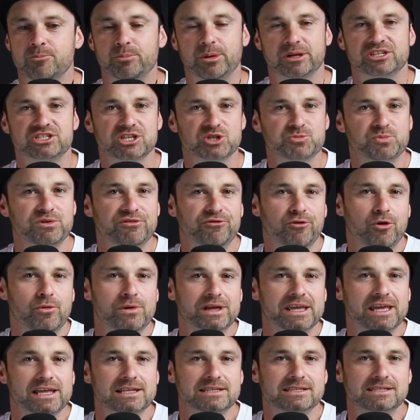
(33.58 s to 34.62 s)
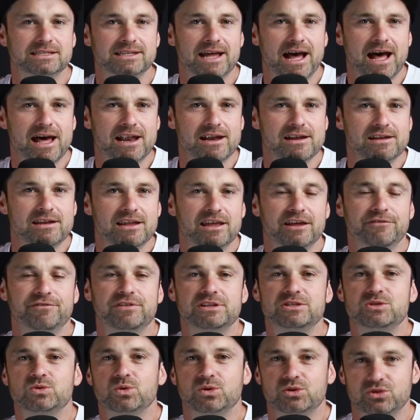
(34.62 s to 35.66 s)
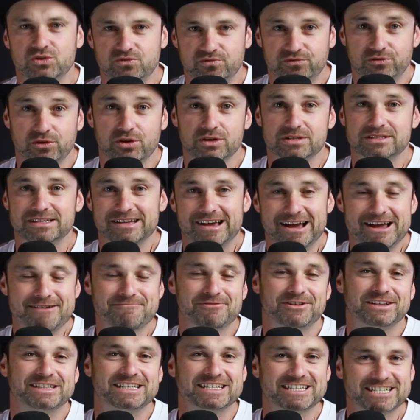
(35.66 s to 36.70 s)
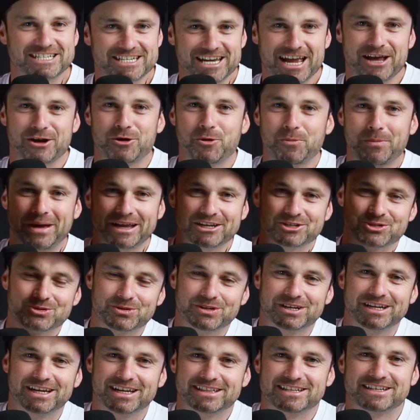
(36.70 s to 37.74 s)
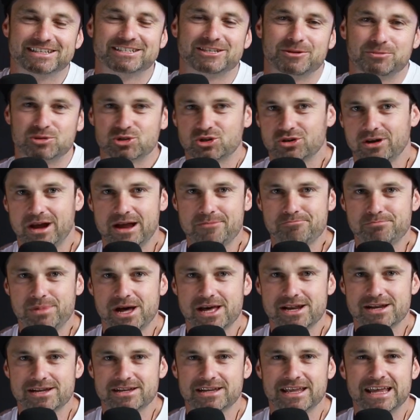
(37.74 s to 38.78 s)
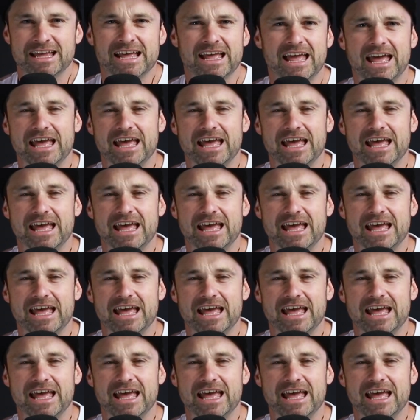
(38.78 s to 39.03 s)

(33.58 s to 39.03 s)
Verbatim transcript: But just before we get started, if it's your first time on this channel, make sure you hit the subscribe button.